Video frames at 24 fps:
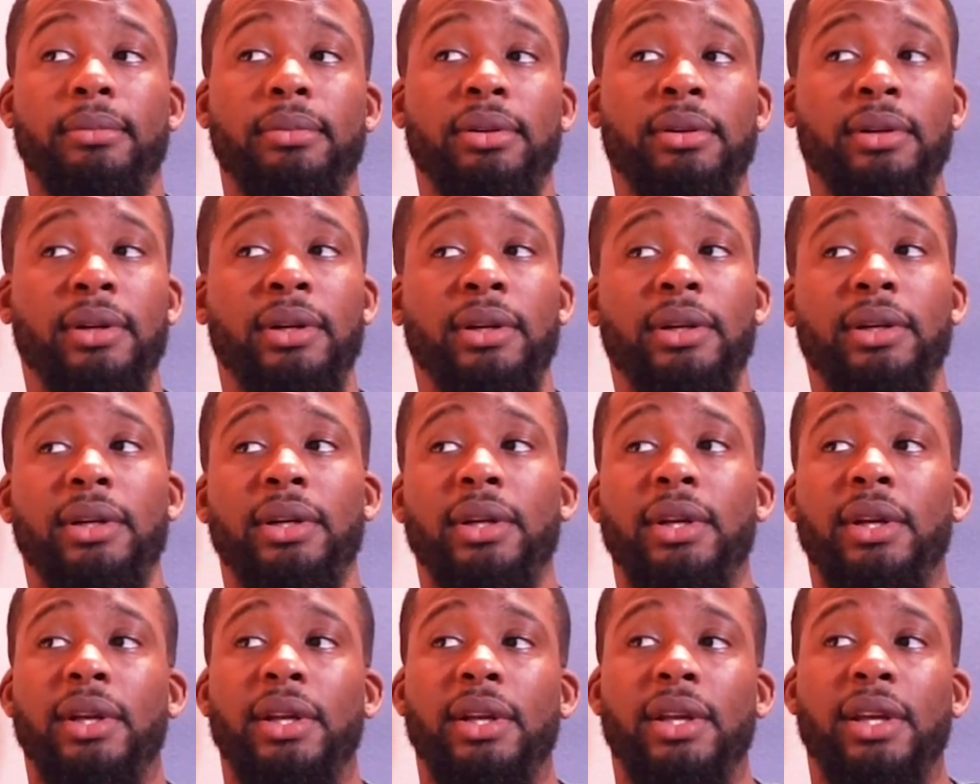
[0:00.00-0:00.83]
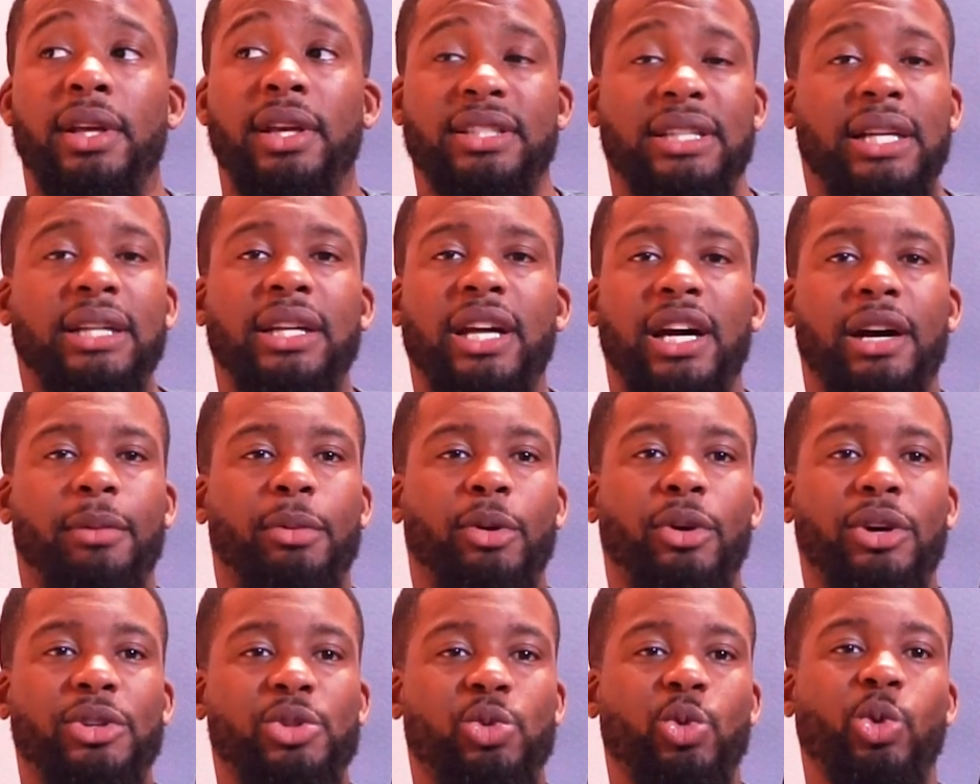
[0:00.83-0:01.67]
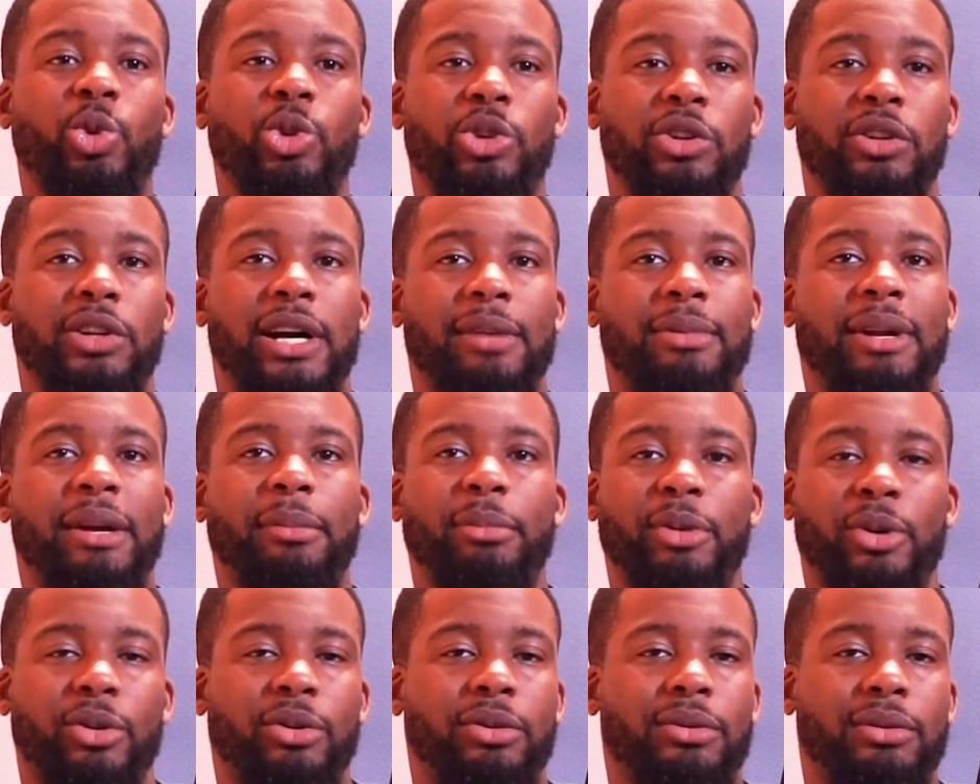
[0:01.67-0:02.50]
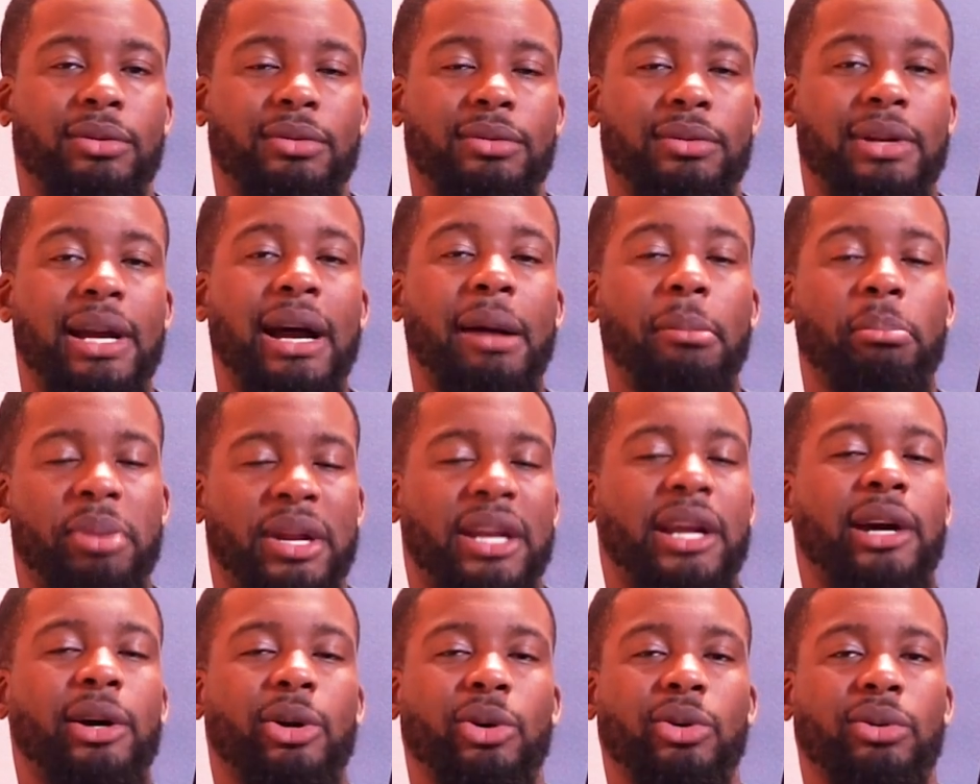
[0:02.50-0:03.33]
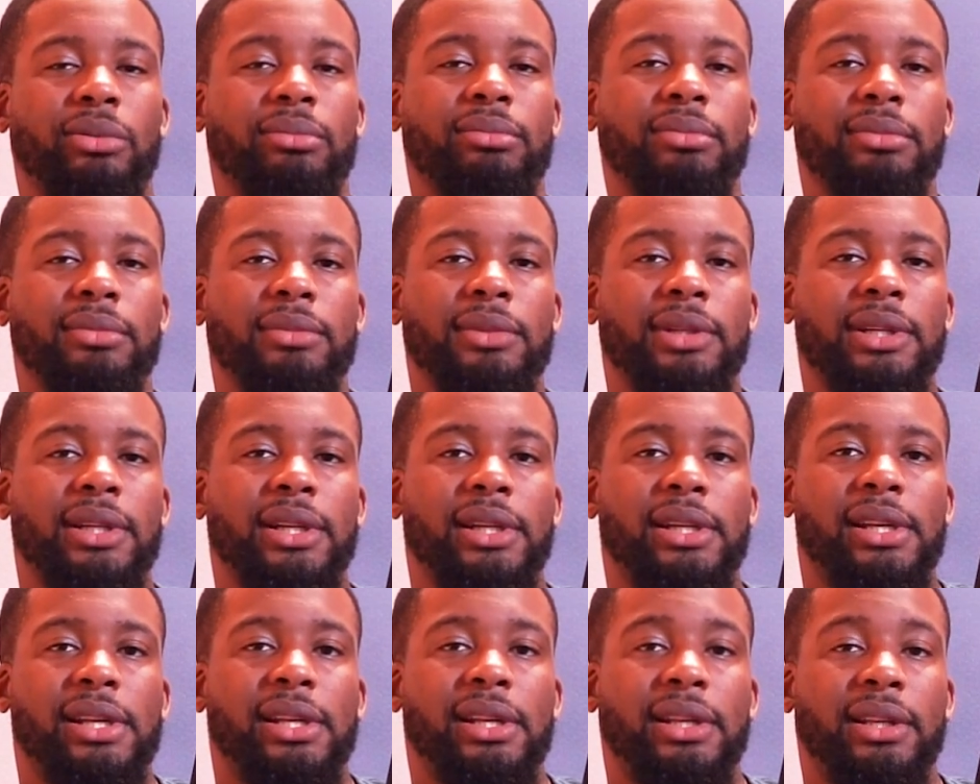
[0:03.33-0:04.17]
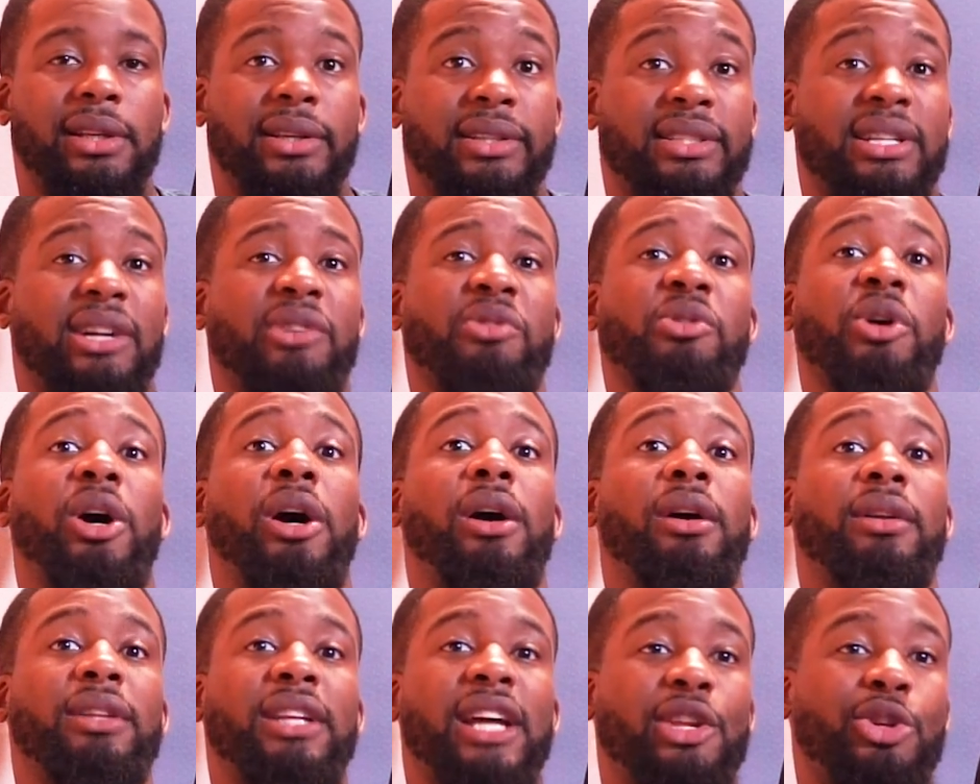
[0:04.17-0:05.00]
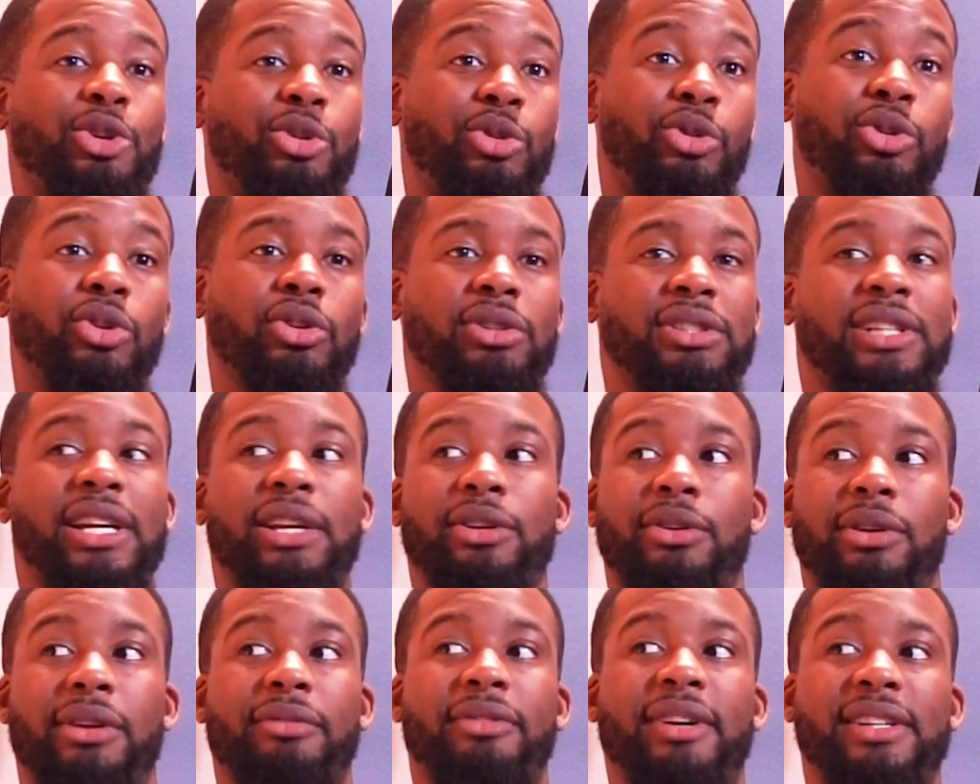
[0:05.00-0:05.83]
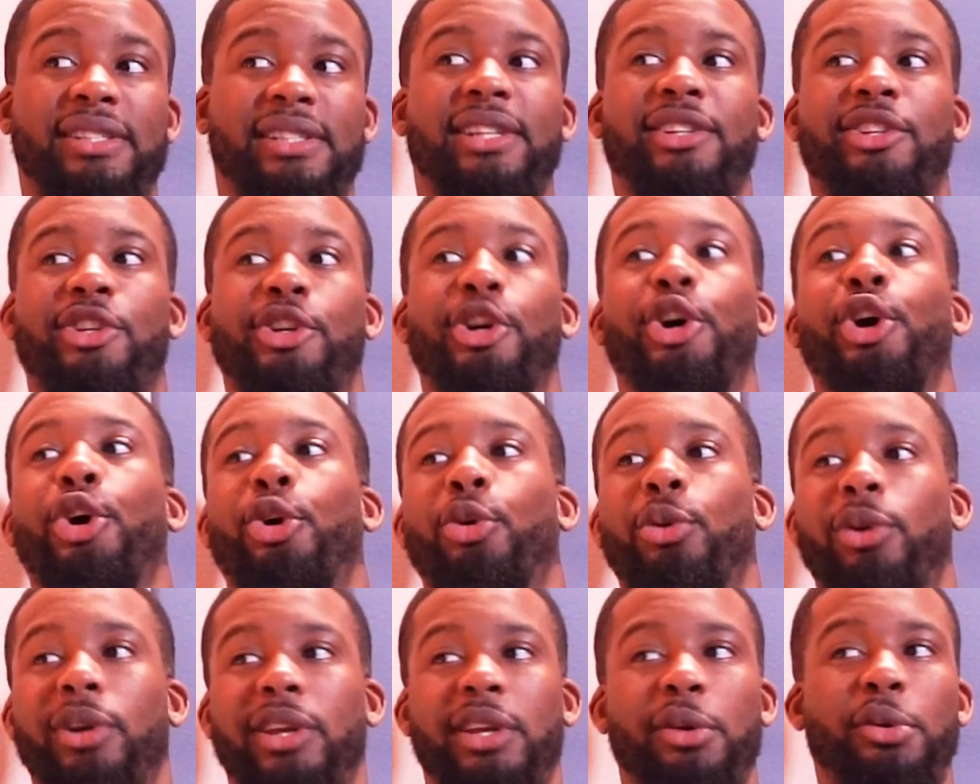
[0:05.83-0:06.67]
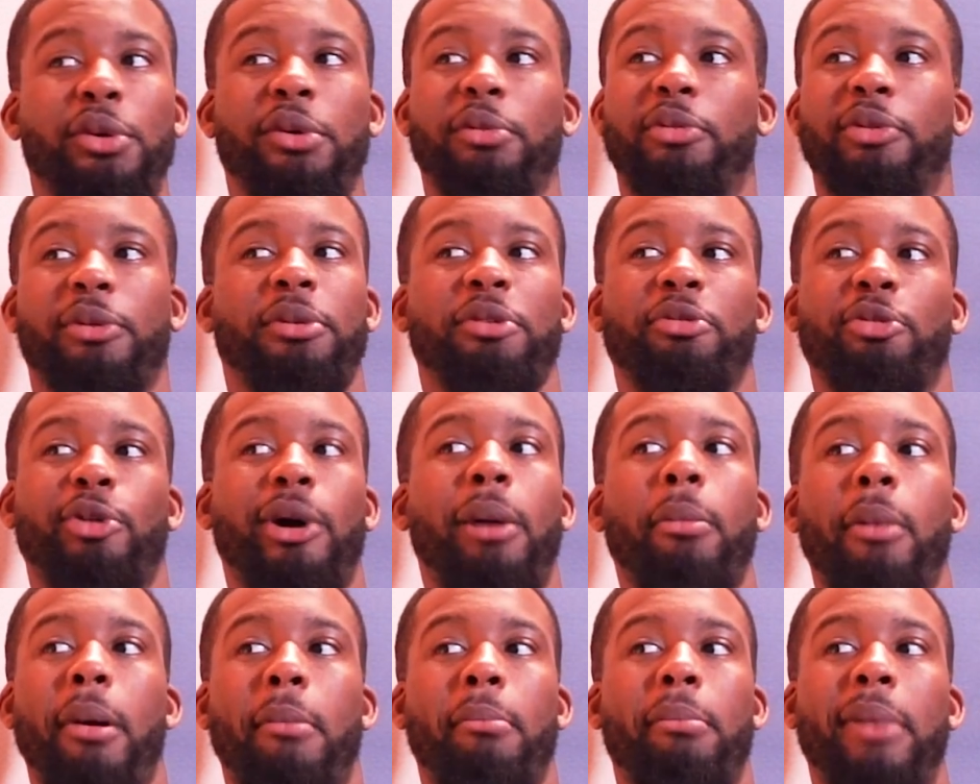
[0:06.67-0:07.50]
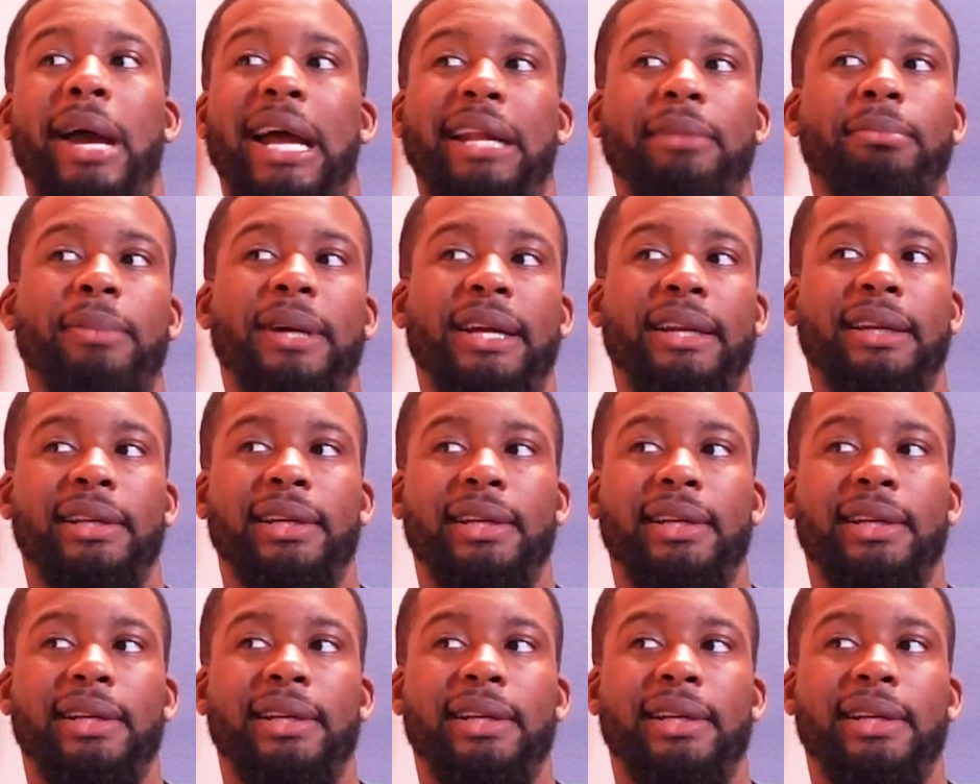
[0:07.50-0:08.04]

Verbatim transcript: He's like, nah, bro, I saw you. I'm like, bro, I've been at home. Mm. He's like, rah, that you looks at you. If I said, yo, he would have probably thought I'm a madman.